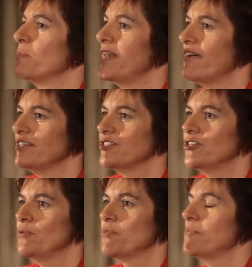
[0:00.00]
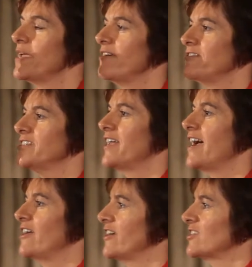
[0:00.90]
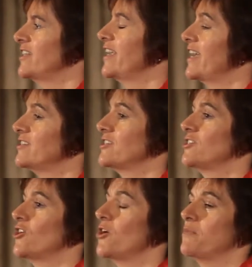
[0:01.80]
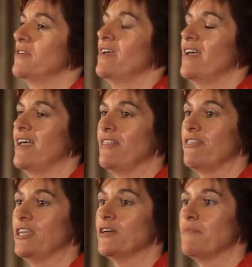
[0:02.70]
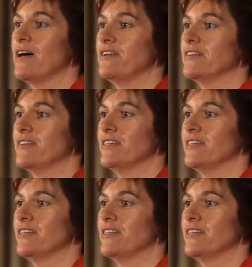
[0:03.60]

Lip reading: But having to prepare for today, I actually had to stop and think about it.